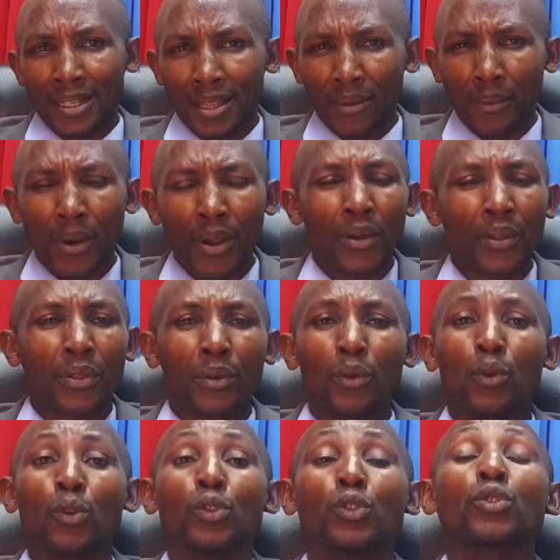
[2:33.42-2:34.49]
the wealth
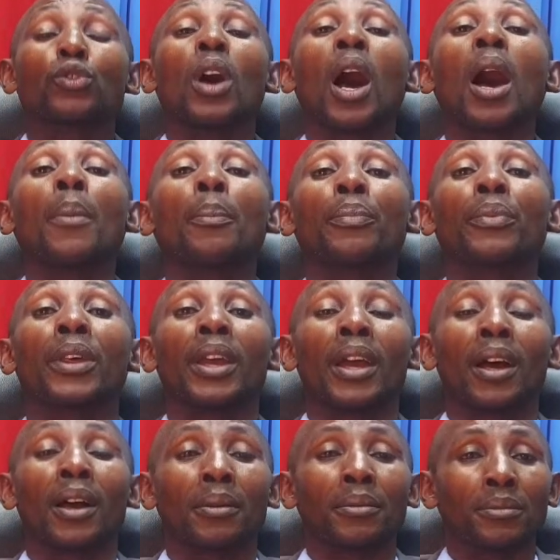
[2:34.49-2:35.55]
goes up
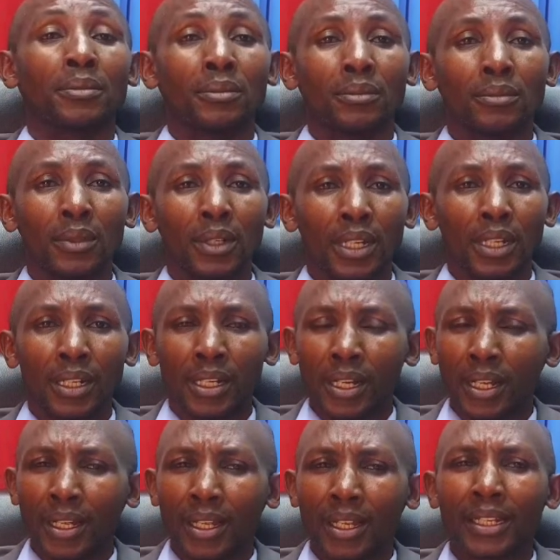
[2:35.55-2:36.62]
there, and
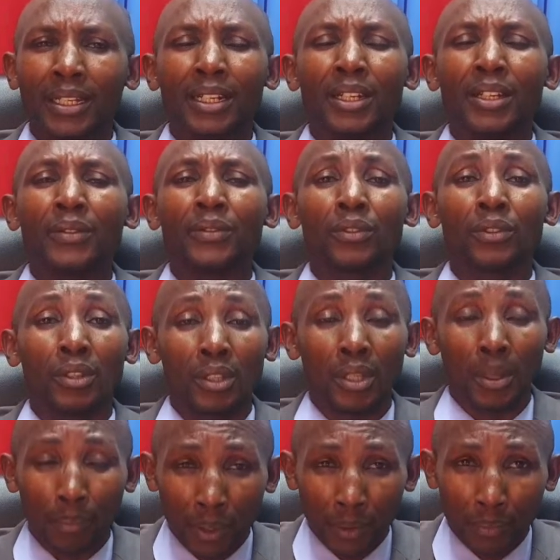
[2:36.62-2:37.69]
it leaves
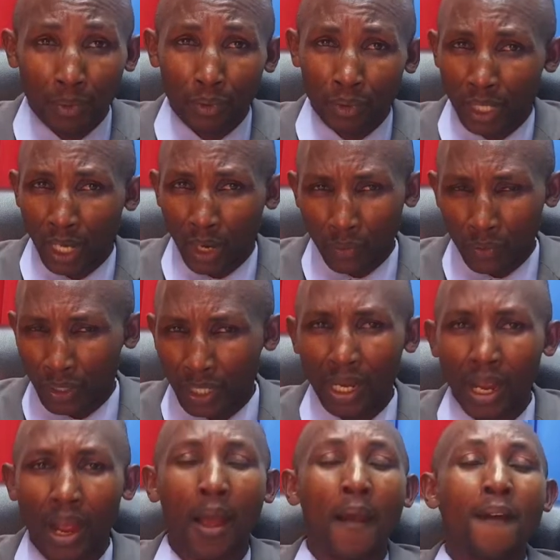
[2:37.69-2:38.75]
the people down
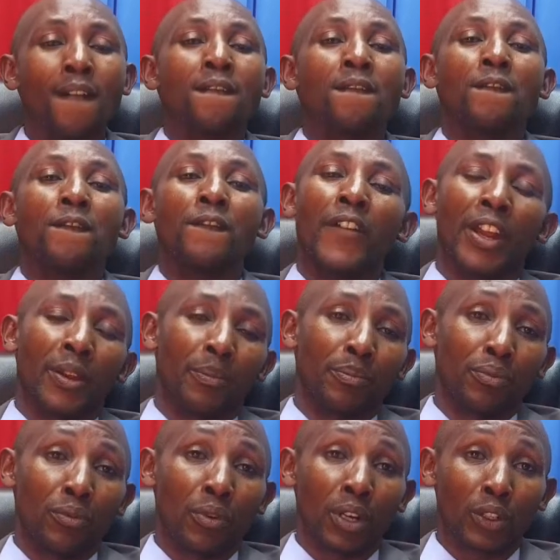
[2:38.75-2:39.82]
here
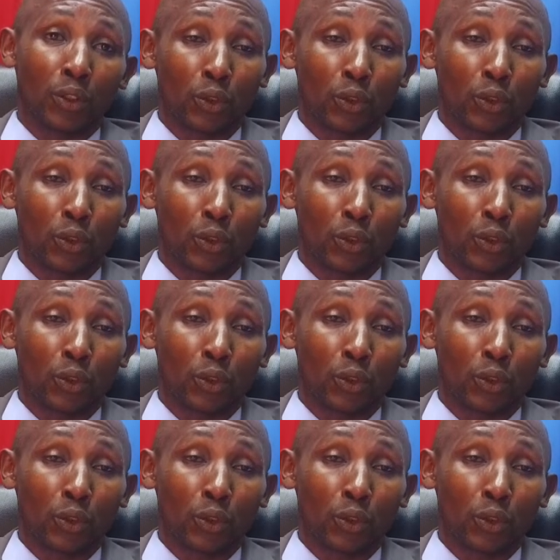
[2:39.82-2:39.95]
very poor.